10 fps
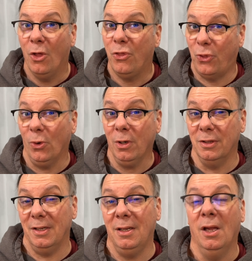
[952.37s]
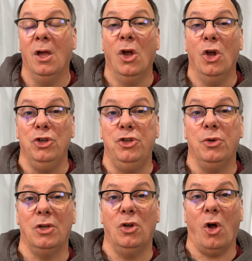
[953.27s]
Thirdly, you
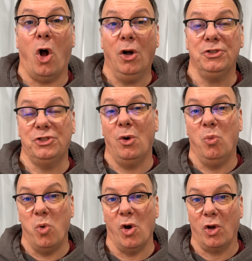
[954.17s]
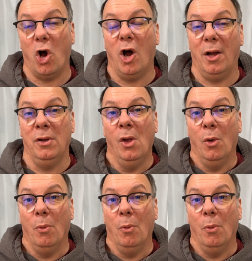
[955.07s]
can also work on